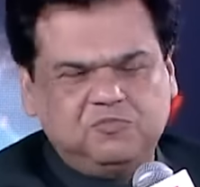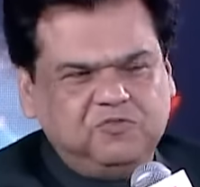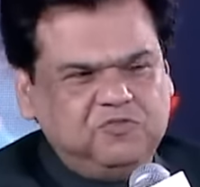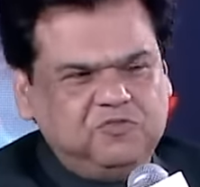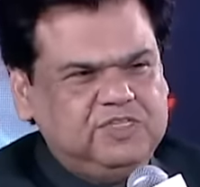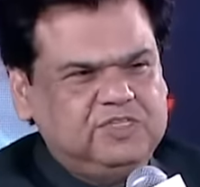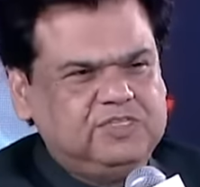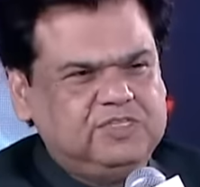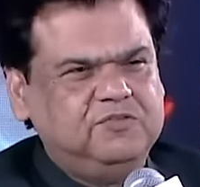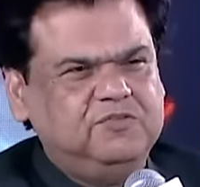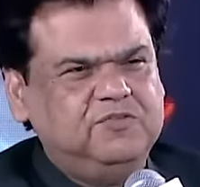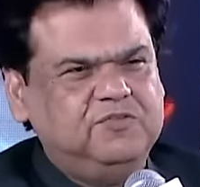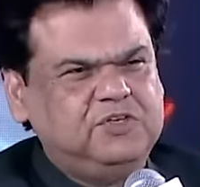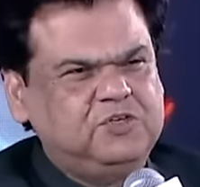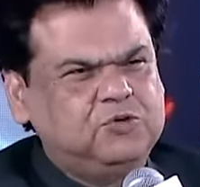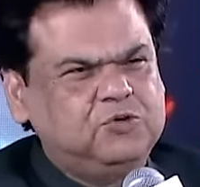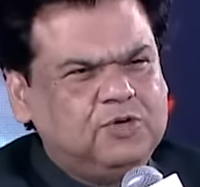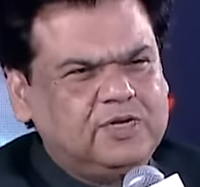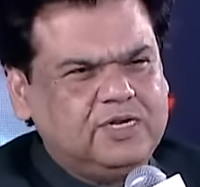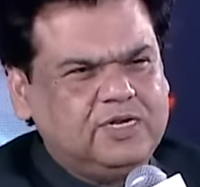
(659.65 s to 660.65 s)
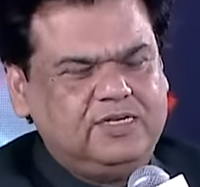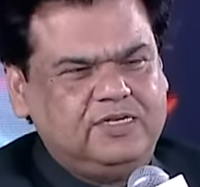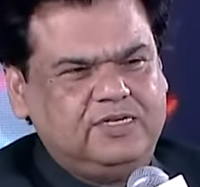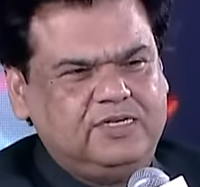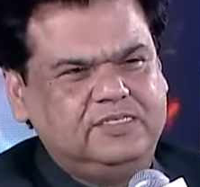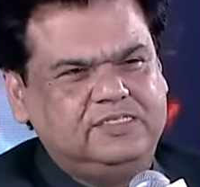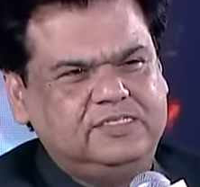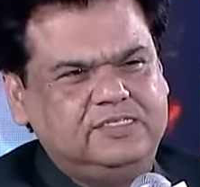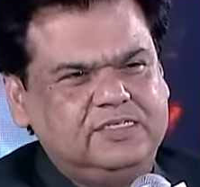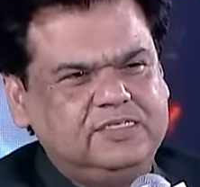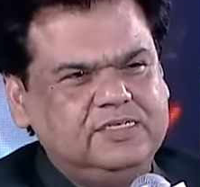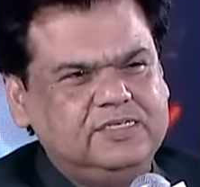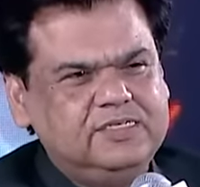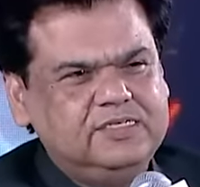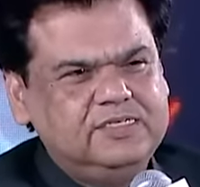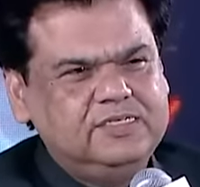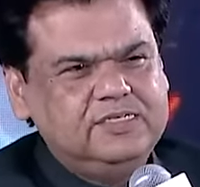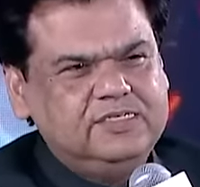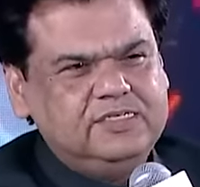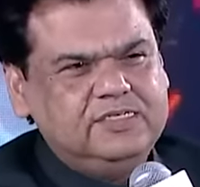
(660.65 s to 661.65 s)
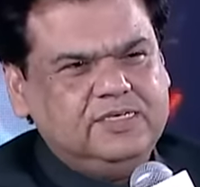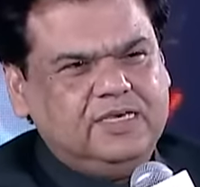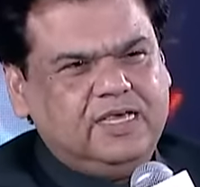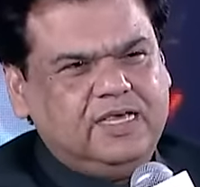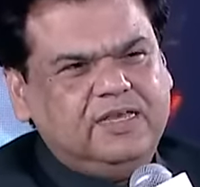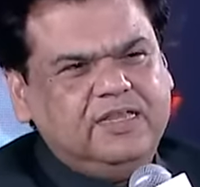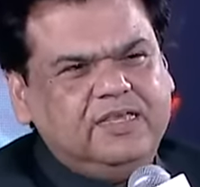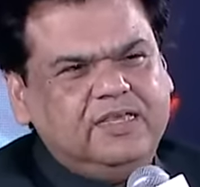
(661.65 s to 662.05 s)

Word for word: with, with total energy and